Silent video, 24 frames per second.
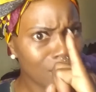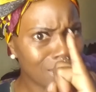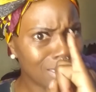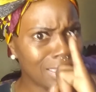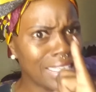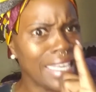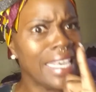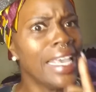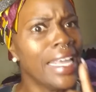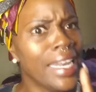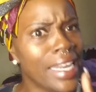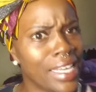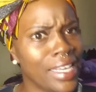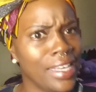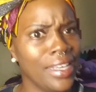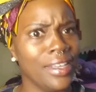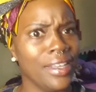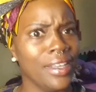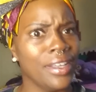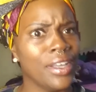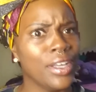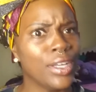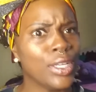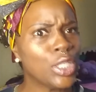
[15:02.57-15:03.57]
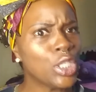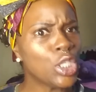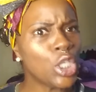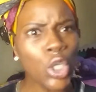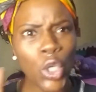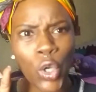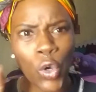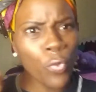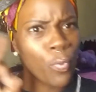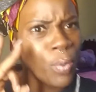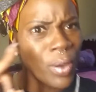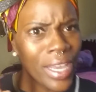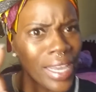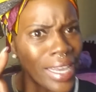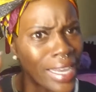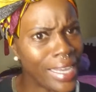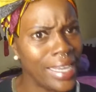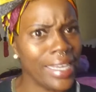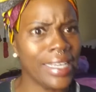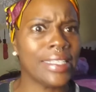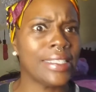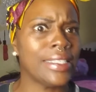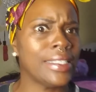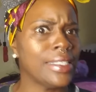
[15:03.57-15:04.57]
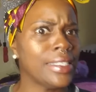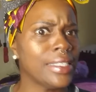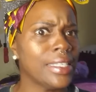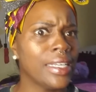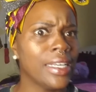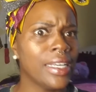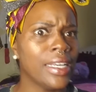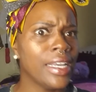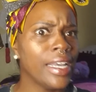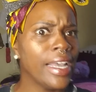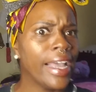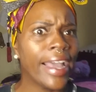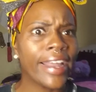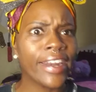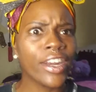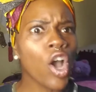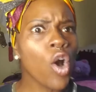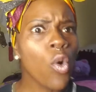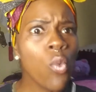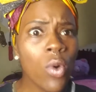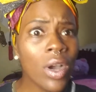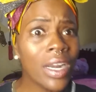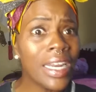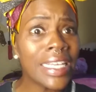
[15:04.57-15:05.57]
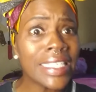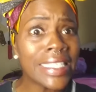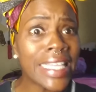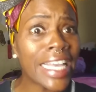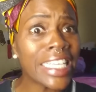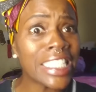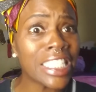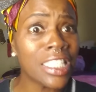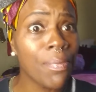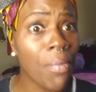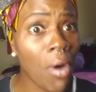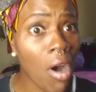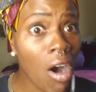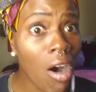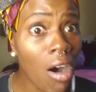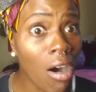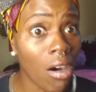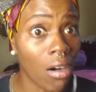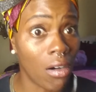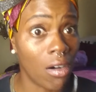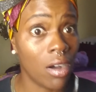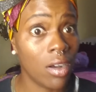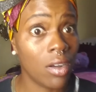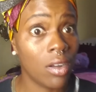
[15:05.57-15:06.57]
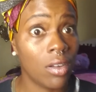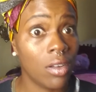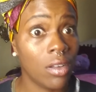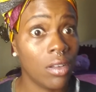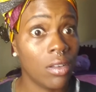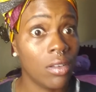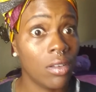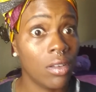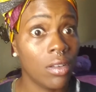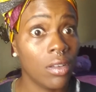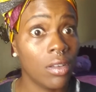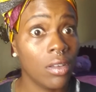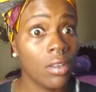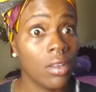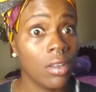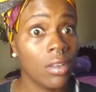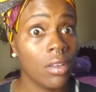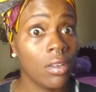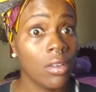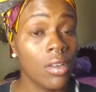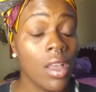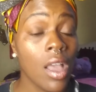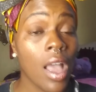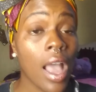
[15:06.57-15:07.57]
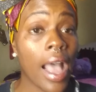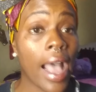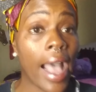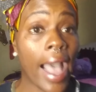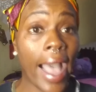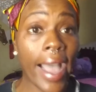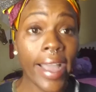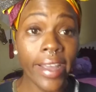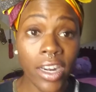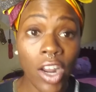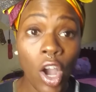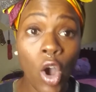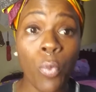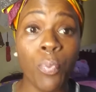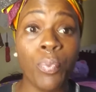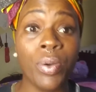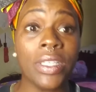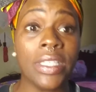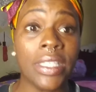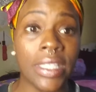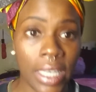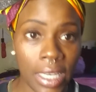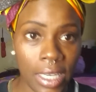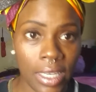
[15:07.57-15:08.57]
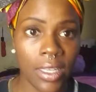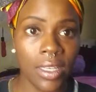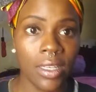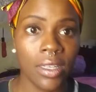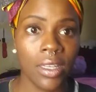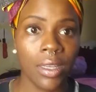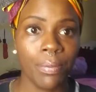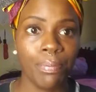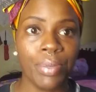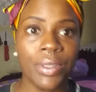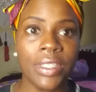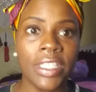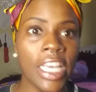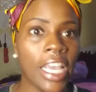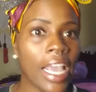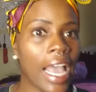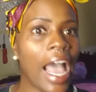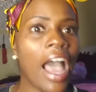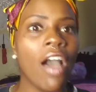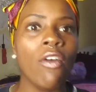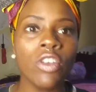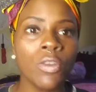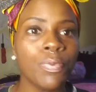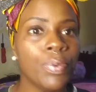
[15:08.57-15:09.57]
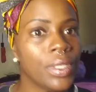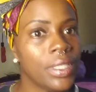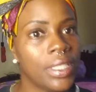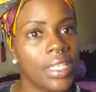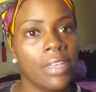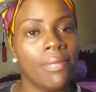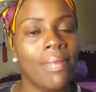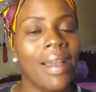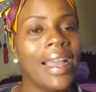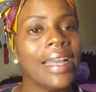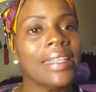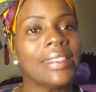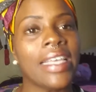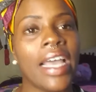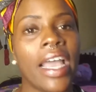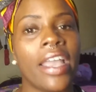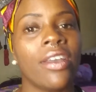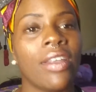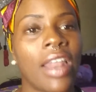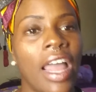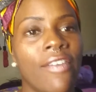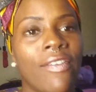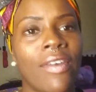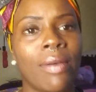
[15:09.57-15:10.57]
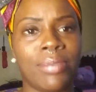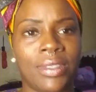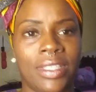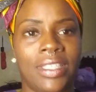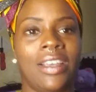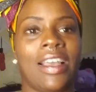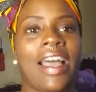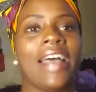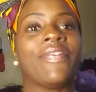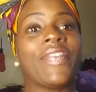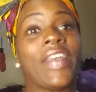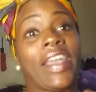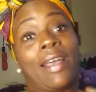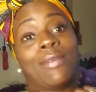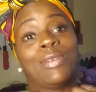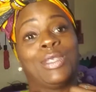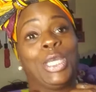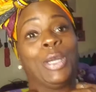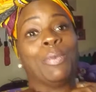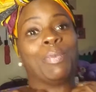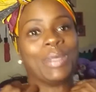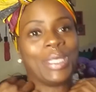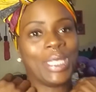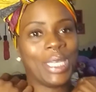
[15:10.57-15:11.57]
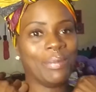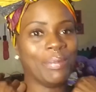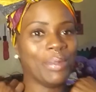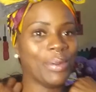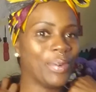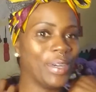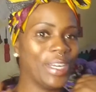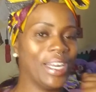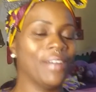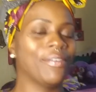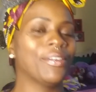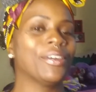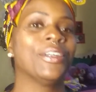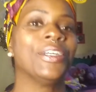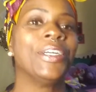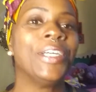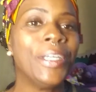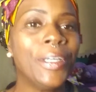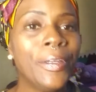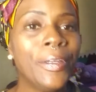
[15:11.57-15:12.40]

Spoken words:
skinny, toothpicks. No one is that small. I know petite. I was petite my entire life. I think I'm still petite, but whatever.